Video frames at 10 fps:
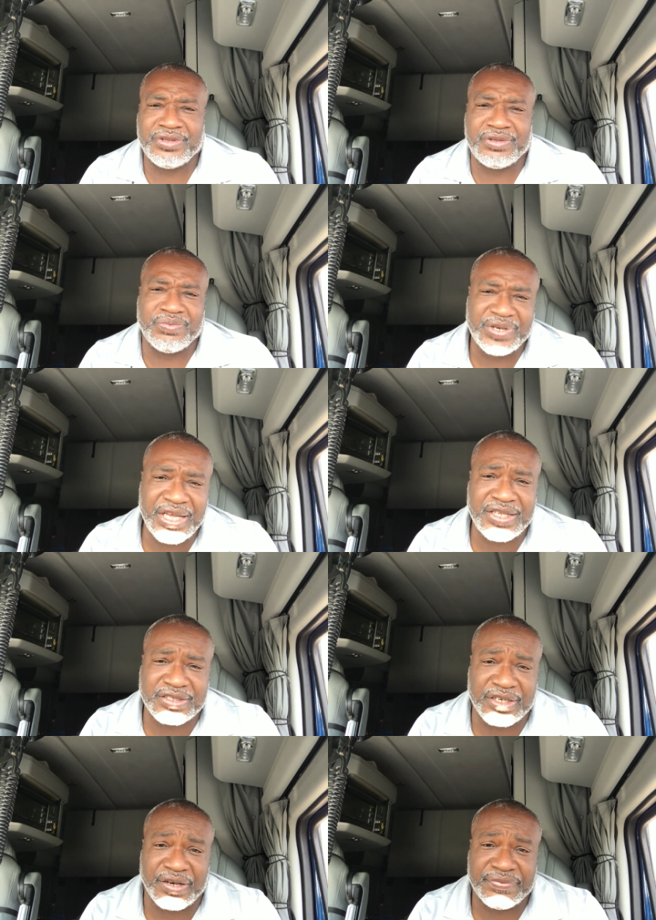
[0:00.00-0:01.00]
we need
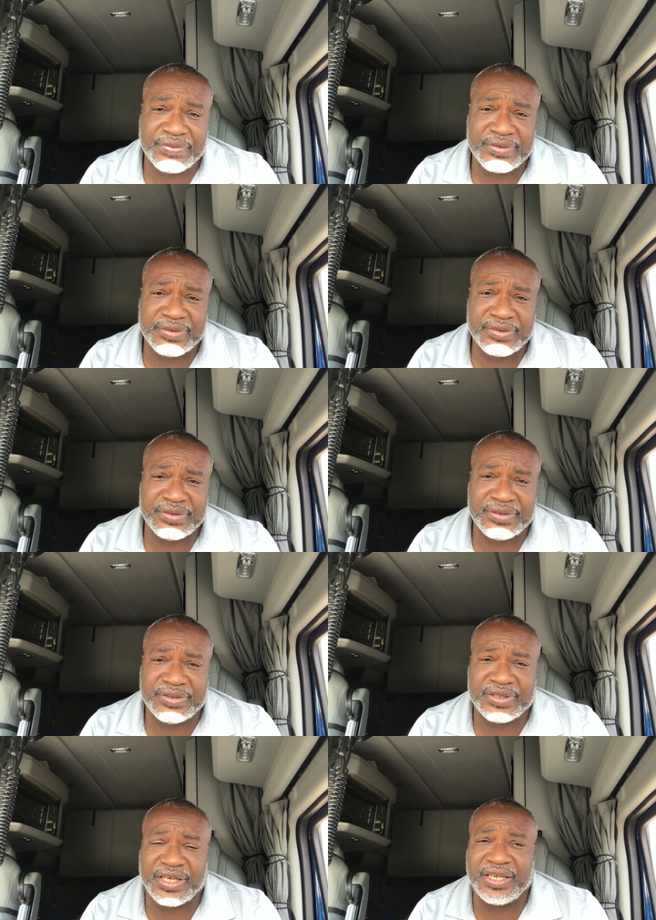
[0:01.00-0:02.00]
stuff.
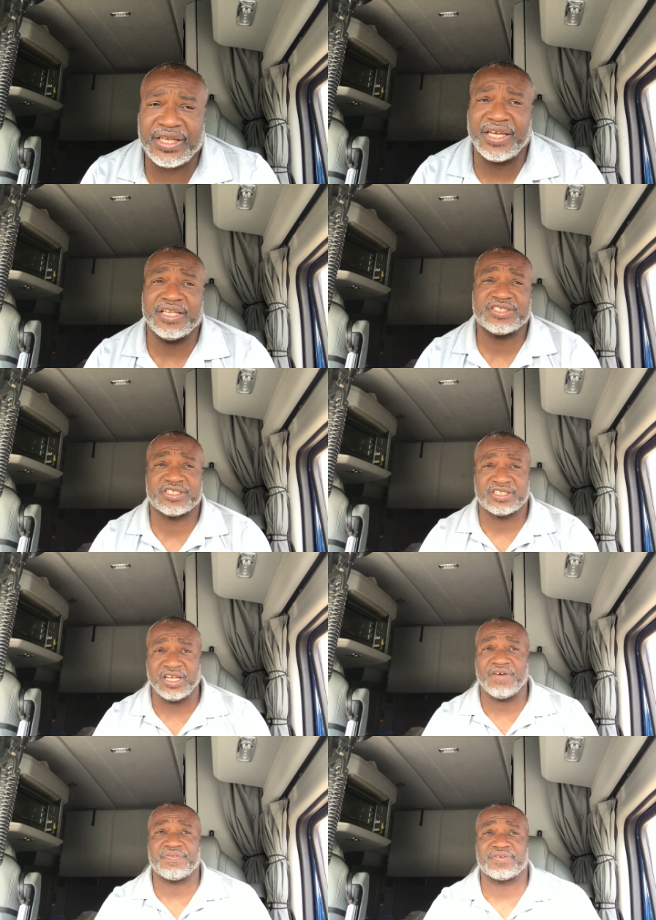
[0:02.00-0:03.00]
Okay, and
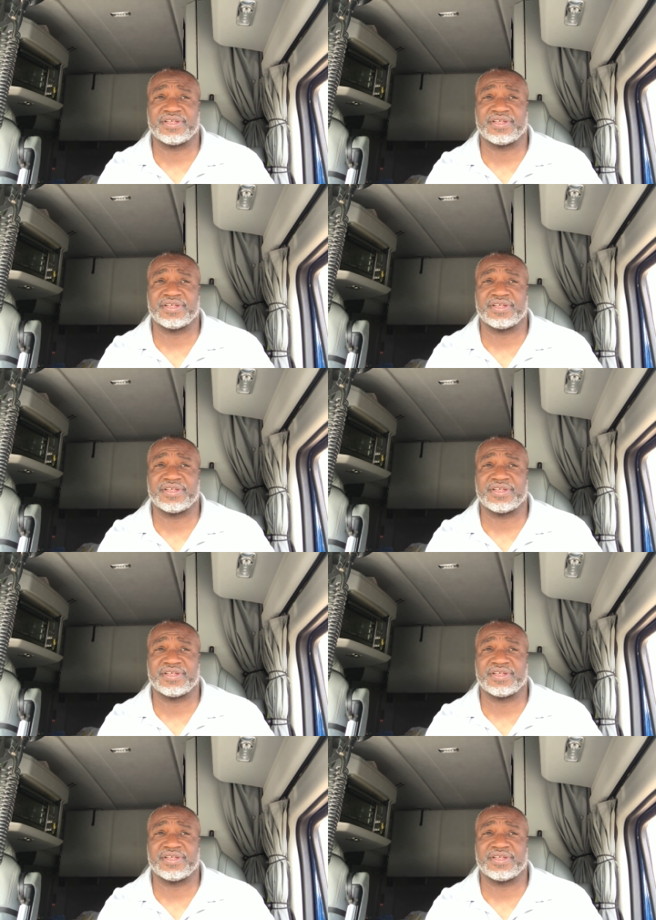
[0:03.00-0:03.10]
stuff